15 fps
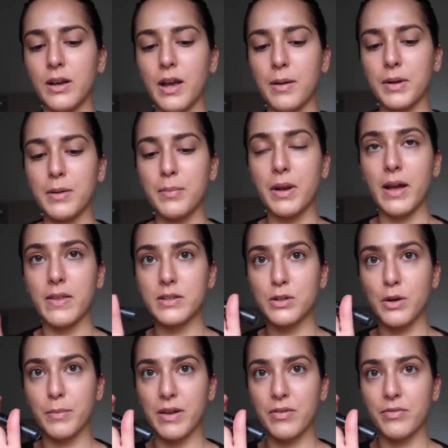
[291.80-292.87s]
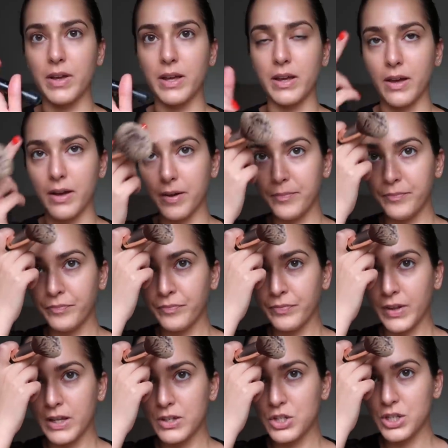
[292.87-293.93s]
I'm gonna apply this on my finger,
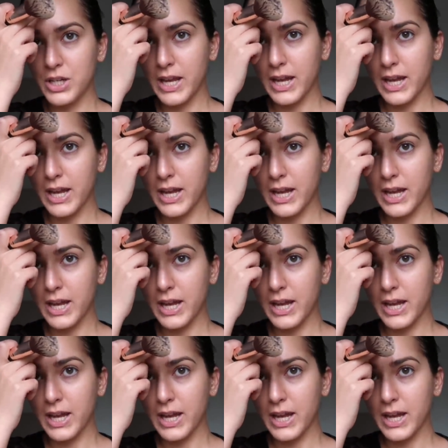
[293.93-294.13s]
and she